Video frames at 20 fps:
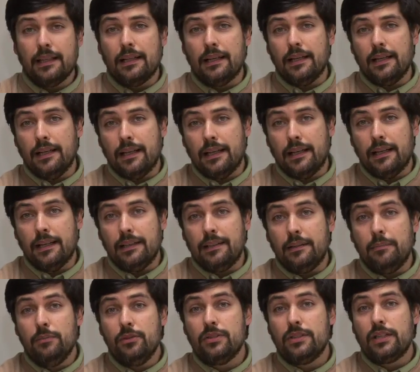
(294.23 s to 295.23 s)

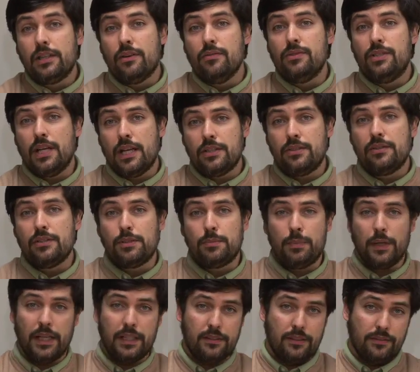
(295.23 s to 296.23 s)
the musical gestures
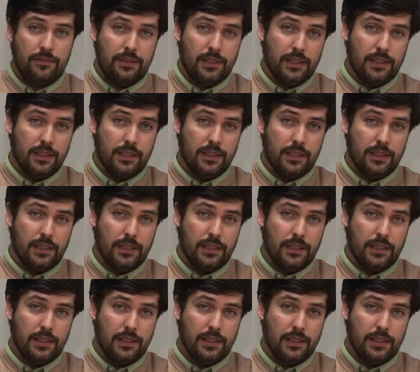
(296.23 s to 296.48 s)
part of